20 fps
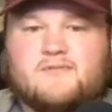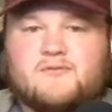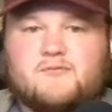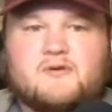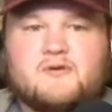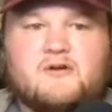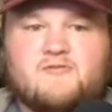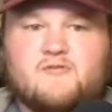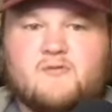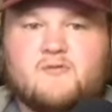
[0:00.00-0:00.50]

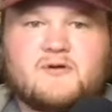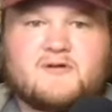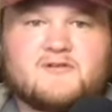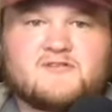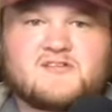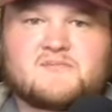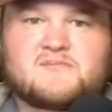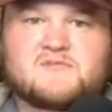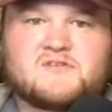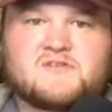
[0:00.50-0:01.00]
three or four
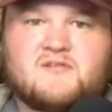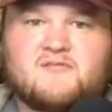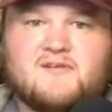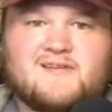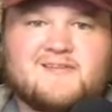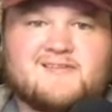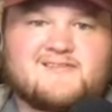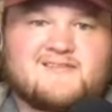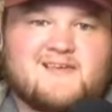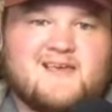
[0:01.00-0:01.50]
interceptions
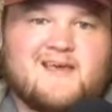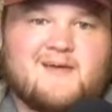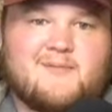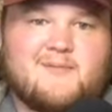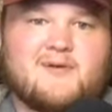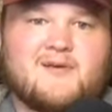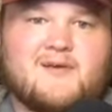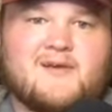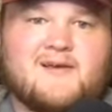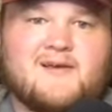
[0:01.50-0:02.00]
already this
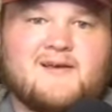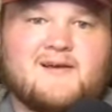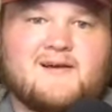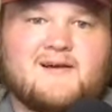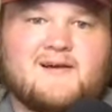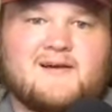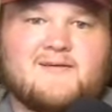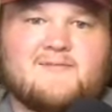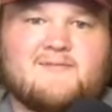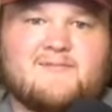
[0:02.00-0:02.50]
camp,
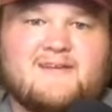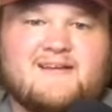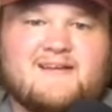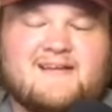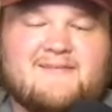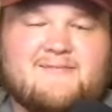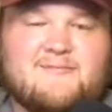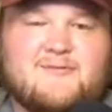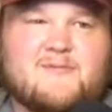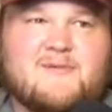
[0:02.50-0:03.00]
um, and, I,
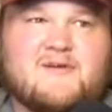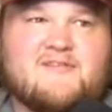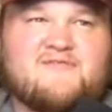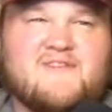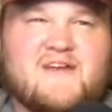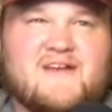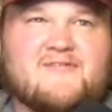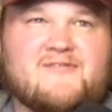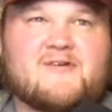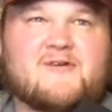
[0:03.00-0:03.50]
and, one of my
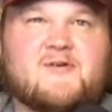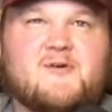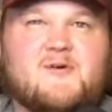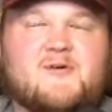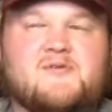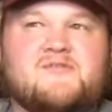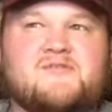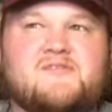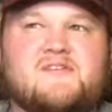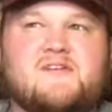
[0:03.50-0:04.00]
favorite
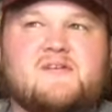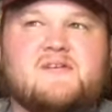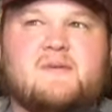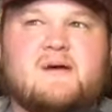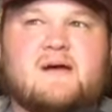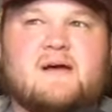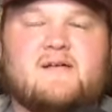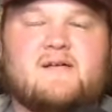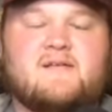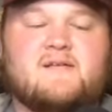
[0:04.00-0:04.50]
quotes
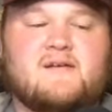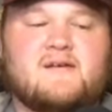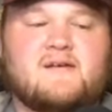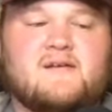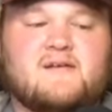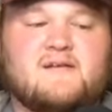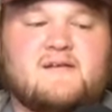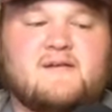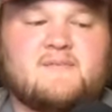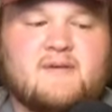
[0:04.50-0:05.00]
about
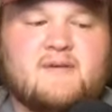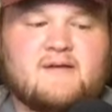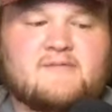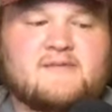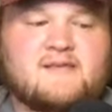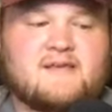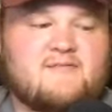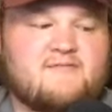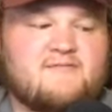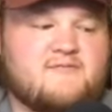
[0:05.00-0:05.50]
uh,
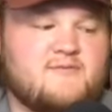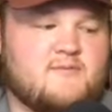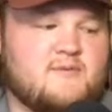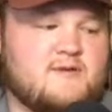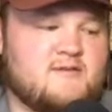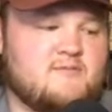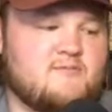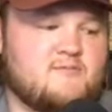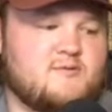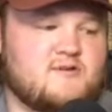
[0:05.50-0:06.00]
about that from
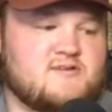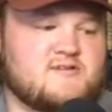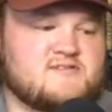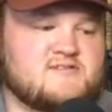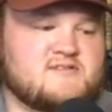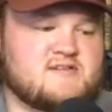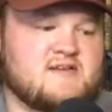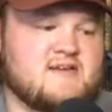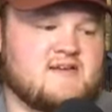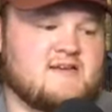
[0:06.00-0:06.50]
him
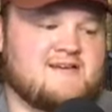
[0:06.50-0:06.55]
was,